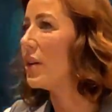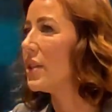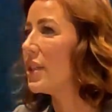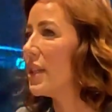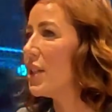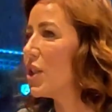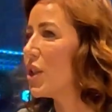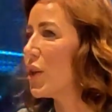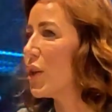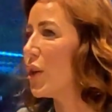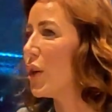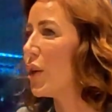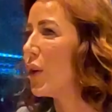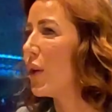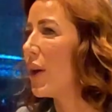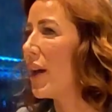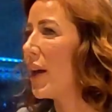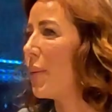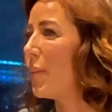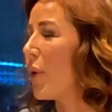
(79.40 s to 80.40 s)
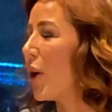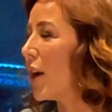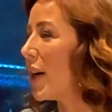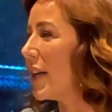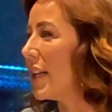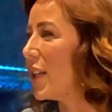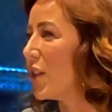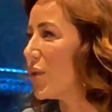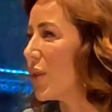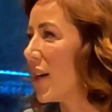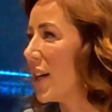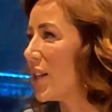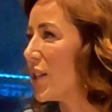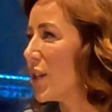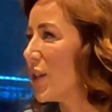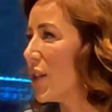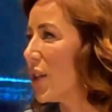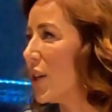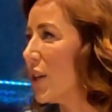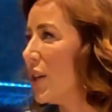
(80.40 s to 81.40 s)
digital and marketing
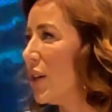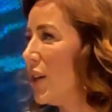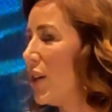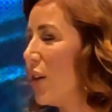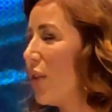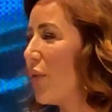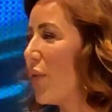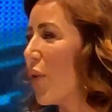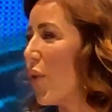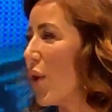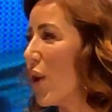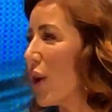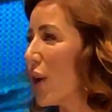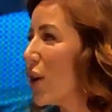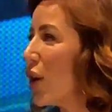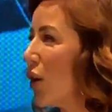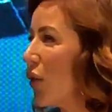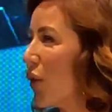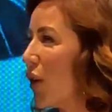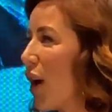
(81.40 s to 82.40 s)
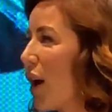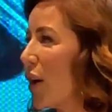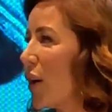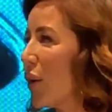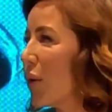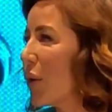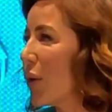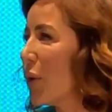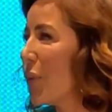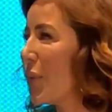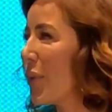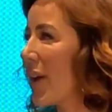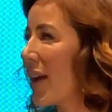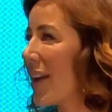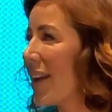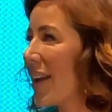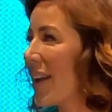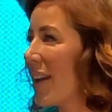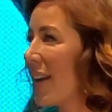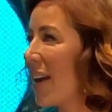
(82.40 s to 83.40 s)
director for Covert Auto Group.
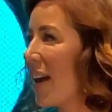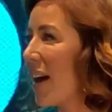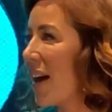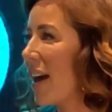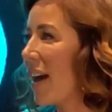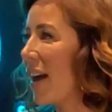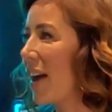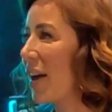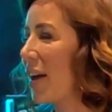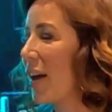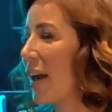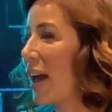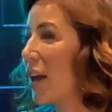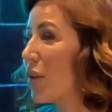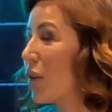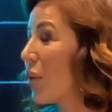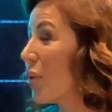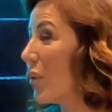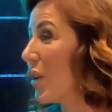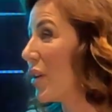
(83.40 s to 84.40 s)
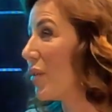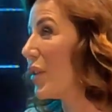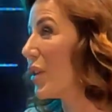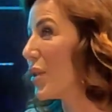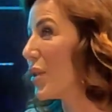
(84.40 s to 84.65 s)
And I handle 3 of their